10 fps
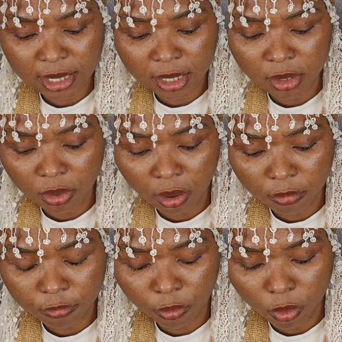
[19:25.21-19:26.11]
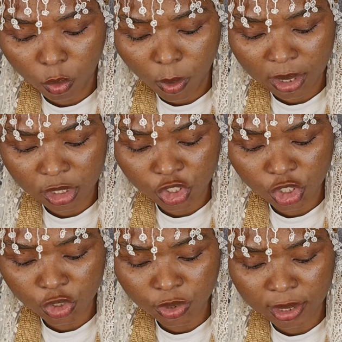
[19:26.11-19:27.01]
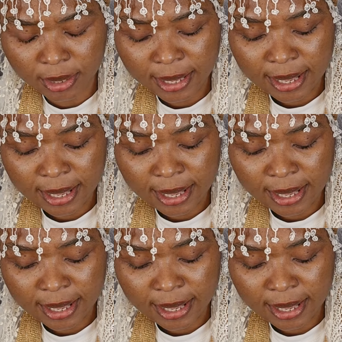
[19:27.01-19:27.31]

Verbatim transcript: in Norfolk while the children